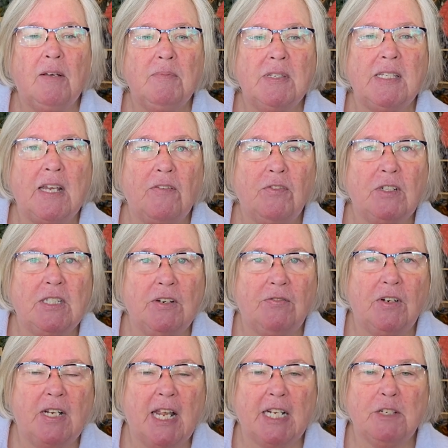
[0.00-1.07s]
several
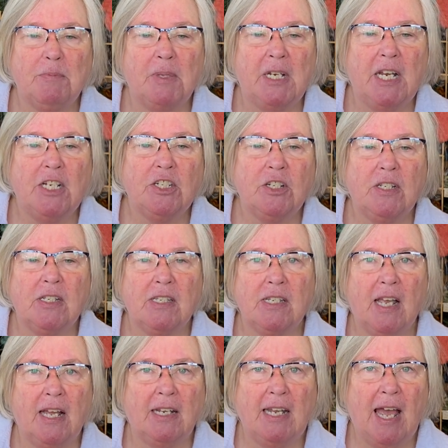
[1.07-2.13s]
different explanations
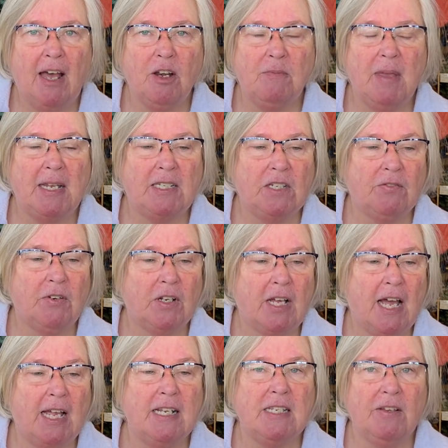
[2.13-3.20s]
on how to make different
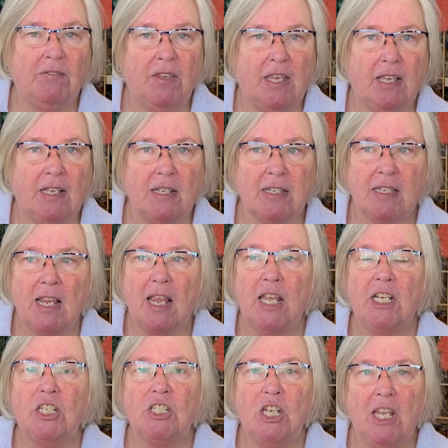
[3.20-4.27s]
kinds of heels.
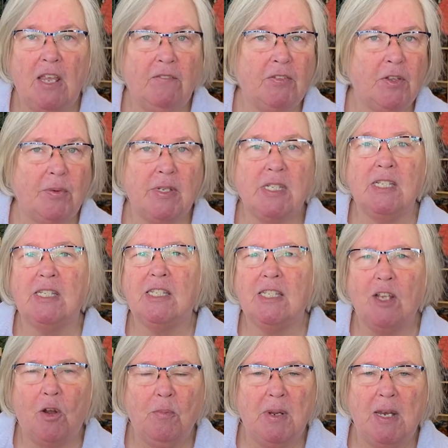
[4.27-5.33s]
She influenced
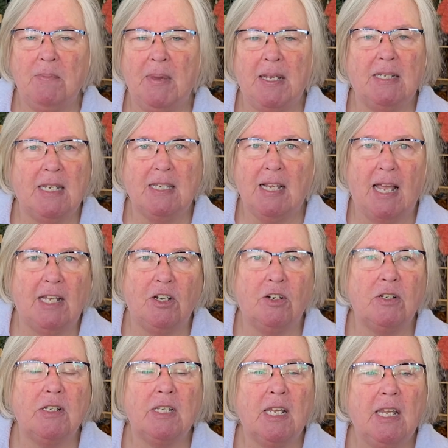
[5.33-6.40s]
so many big
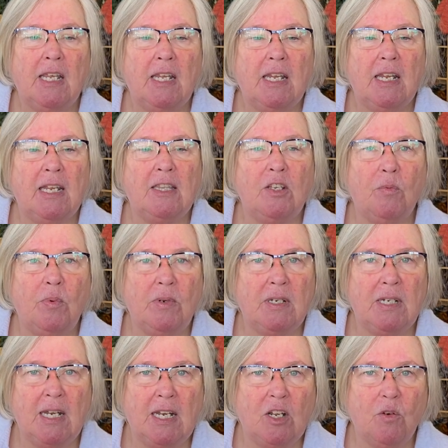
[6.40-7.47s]
designers in the
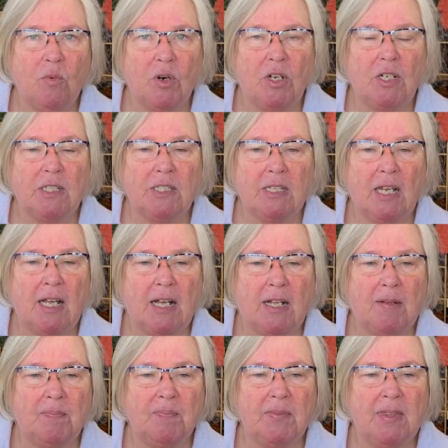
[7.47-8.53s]
knitting world
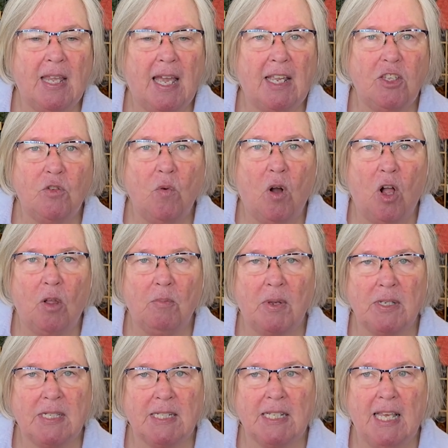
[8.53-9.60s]
that you
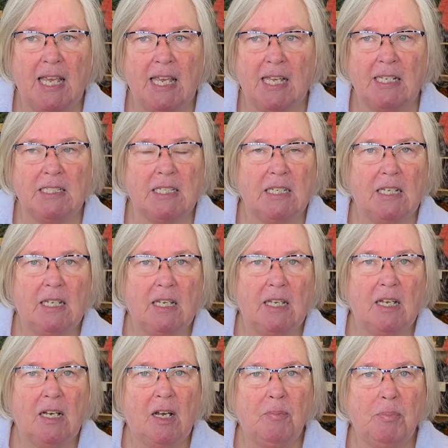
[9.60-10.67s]
almost can't
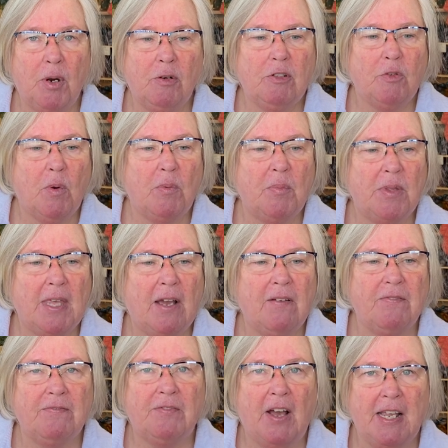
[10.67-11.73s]
approach one
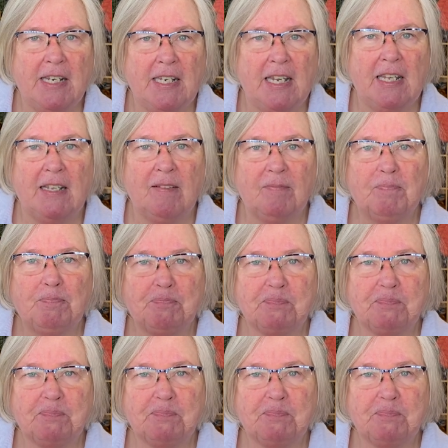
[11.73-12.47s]
without finding